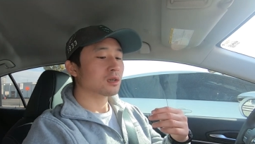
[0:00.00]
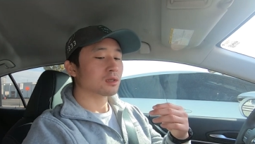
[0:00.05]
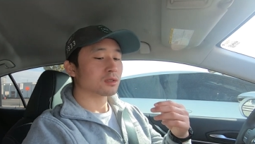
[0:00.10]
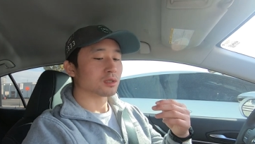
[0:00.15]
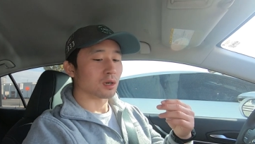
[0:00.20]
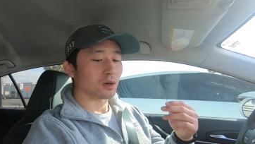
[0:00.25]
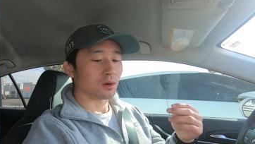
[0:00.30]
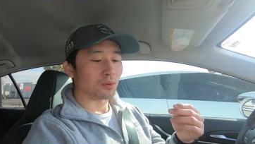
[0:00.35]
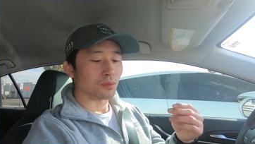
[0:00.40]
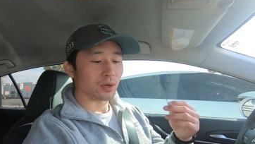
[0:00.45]

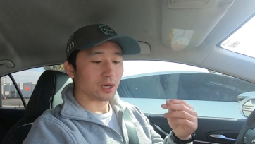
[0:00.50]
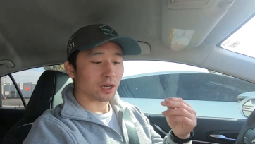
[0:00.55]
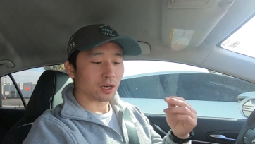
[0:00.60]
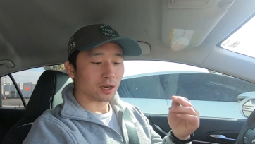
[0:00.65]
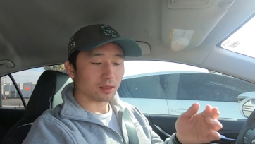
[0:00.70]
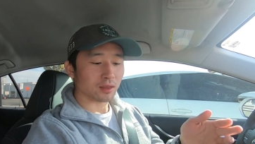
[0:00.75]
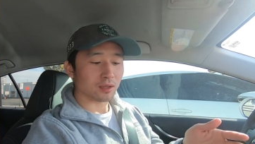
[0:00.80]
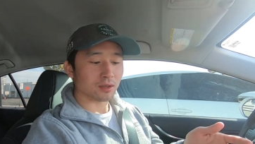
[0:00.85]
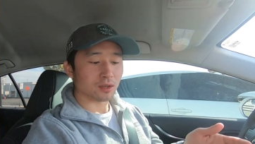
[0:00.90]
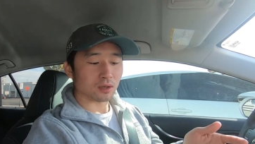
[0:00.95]
So we
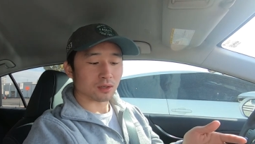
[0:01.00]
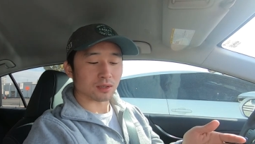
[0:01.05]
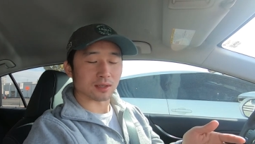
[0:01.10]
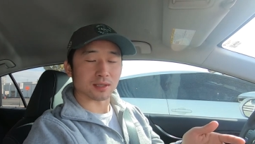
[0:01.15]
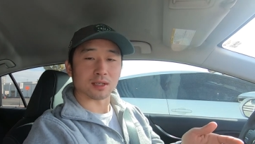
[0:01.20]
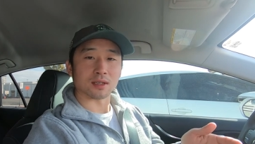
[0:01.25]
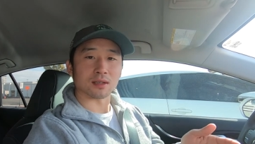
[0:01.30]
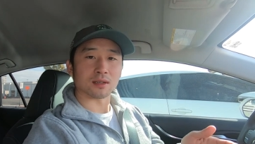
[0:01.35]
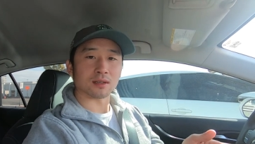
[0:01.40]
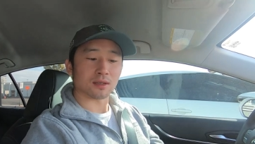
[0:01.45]
got the
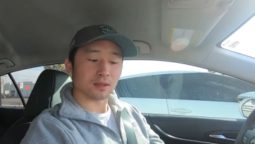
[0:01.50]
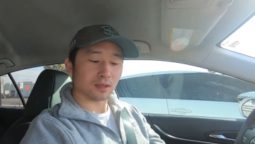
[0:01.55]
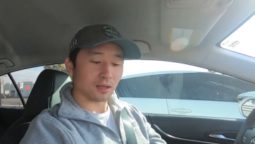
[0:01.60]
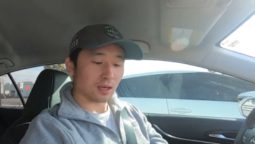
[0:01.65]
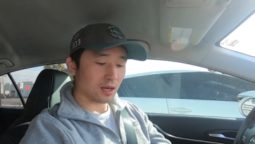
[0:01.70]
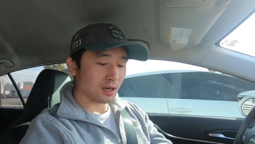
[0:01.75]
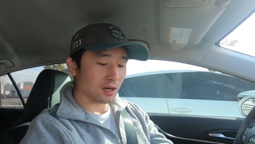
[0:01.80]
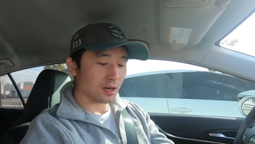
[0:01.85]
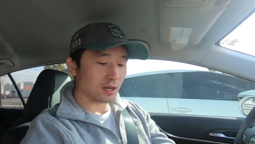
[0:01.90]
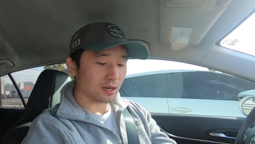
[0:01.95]
notice in,
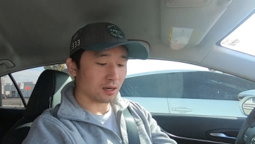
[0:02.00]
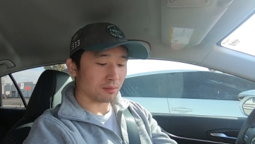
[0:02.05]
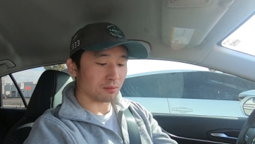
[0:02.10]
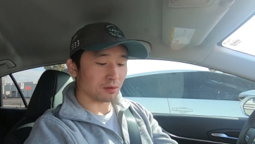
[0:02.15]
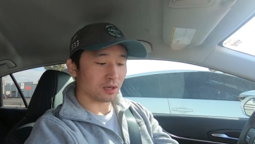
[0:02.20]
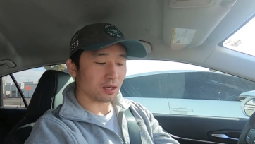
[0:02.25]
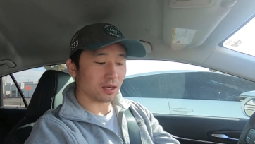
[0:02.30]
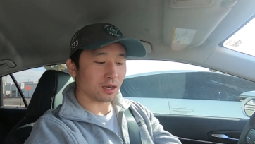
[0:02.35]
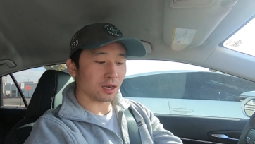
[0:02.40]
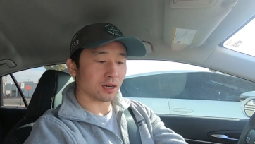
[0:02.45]
and I'm
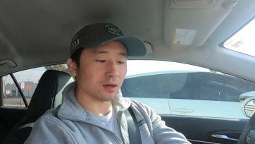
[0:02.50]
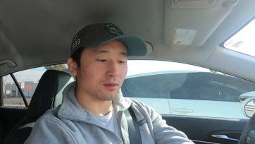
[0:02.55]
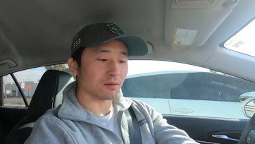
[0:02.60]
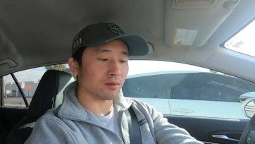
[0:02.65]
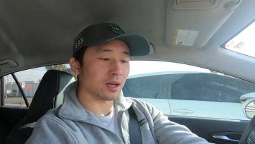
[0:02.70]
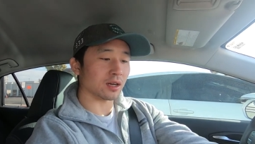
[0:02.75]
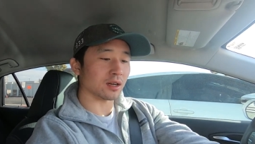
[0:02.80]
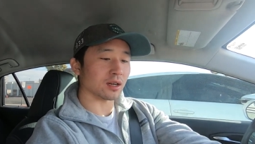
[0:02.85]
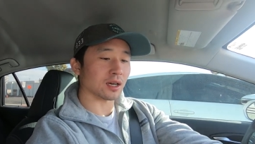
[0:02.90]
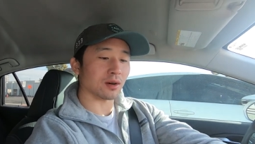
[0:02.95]
looking at it
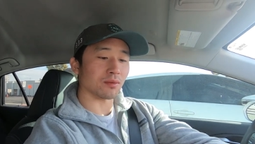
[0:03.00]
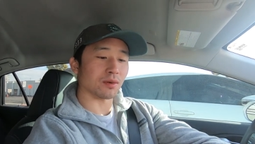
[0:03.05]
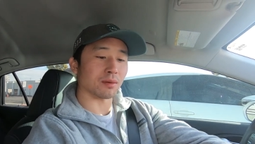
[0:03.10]
right now.